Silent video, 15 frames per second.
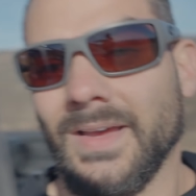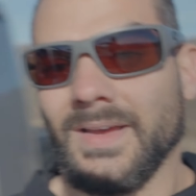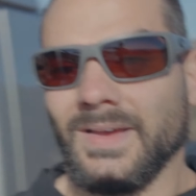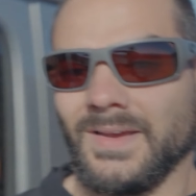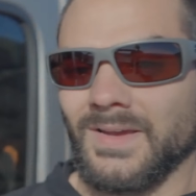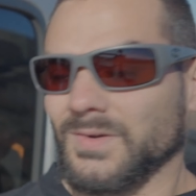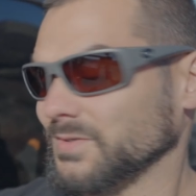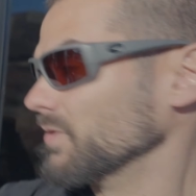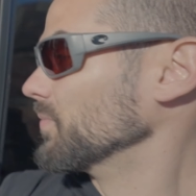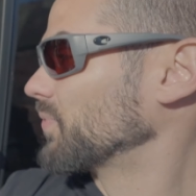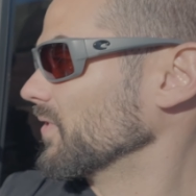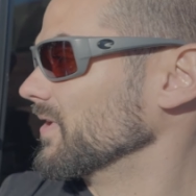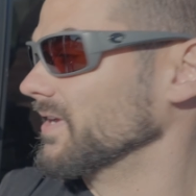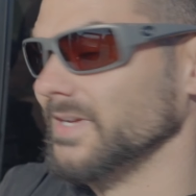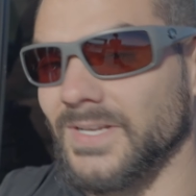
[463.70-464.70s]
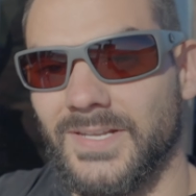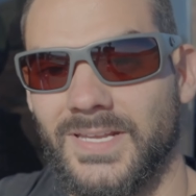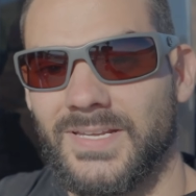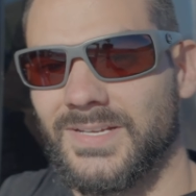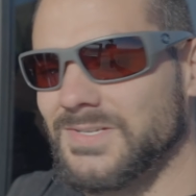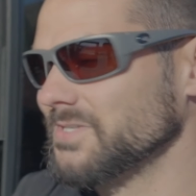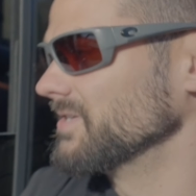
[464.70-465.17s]
someone on the other end that can
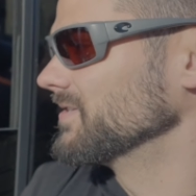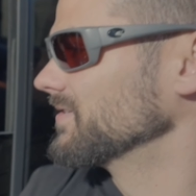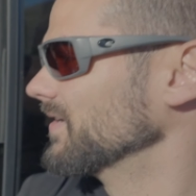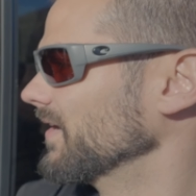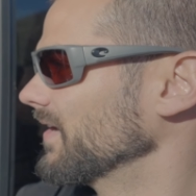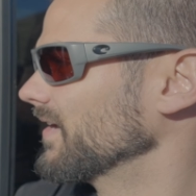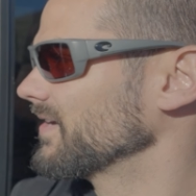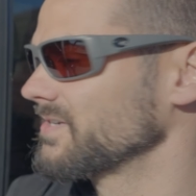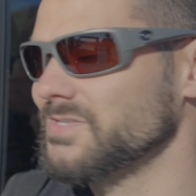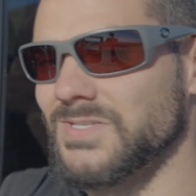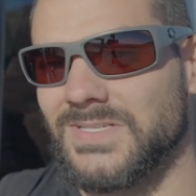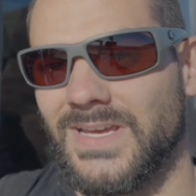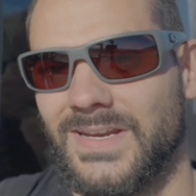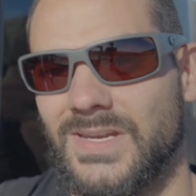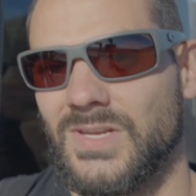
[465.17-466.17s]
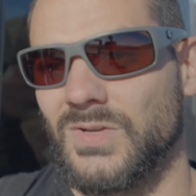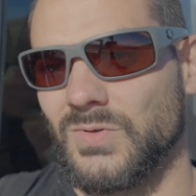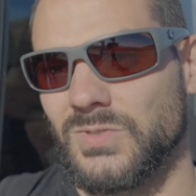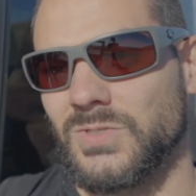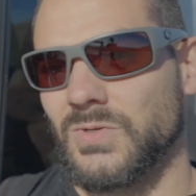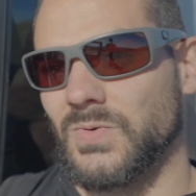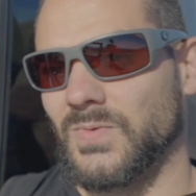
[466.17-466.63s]
help you. Something I want to
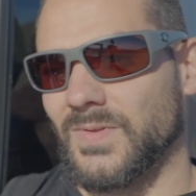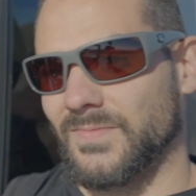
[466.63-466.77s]
eventually get,